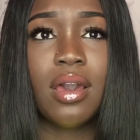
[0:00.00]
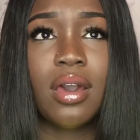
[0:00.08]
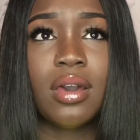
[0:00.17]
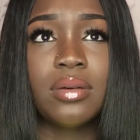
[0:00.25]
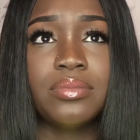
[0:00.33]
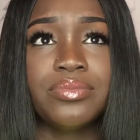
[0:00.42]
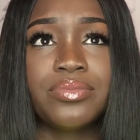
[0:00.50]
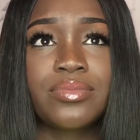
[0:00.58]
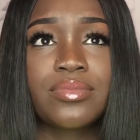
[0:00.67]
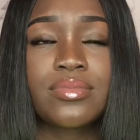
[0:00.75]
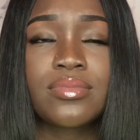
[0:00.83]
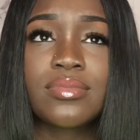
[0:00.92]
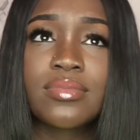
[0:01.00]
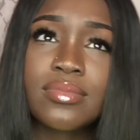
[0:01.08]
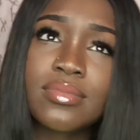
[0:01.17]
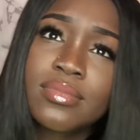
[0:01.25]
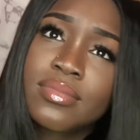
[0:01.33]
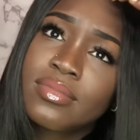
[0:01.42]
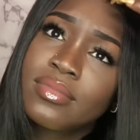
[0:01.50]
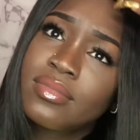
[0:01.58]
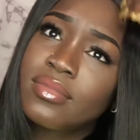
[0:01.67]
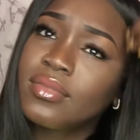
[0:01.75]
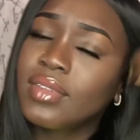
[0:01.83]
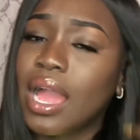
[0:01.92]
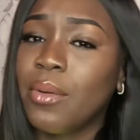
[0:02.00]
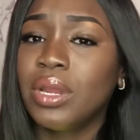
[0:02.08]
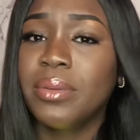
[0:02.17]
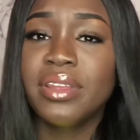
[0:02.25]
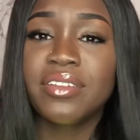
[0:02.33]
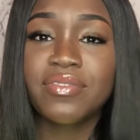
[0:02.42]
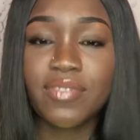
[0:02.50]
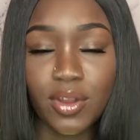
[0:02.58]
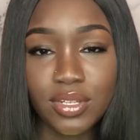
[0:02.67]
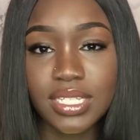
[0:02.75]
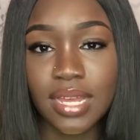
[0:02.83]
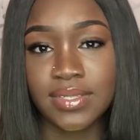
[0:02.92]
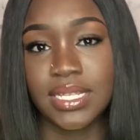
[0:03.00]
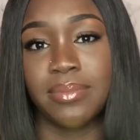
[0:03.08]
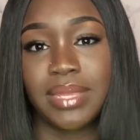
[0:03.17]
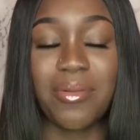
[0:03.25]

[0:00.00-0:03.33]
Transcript: Um I want to be the first of something.